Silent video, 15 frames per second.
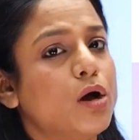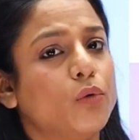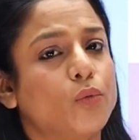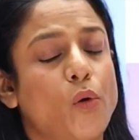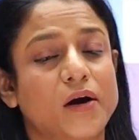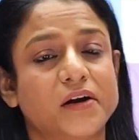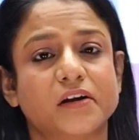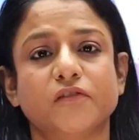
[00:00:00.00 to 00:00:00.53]

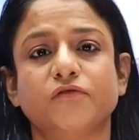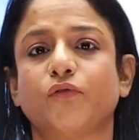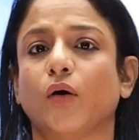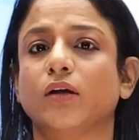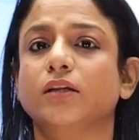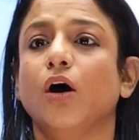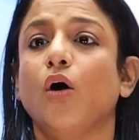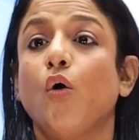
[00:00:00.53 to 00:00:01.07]
water
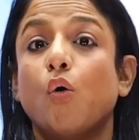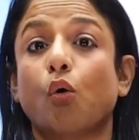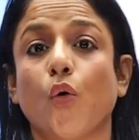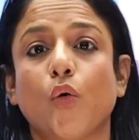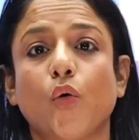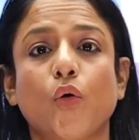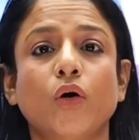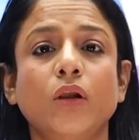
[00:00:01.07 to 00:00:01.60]
for the
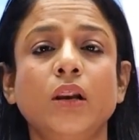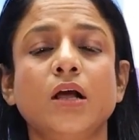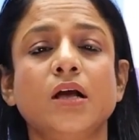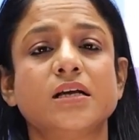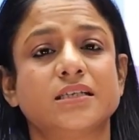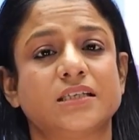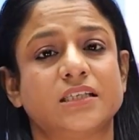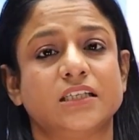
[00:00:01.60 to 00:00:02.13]
whole
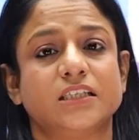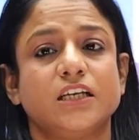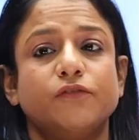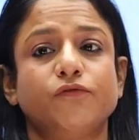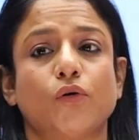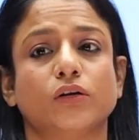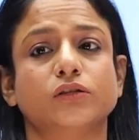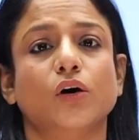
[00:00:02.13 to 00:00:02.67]
city,
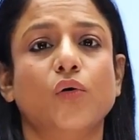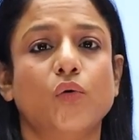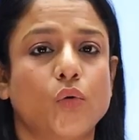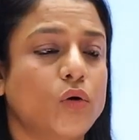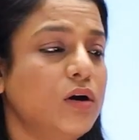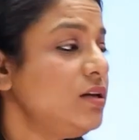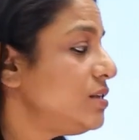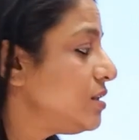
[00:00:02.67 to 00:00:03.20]
for the whole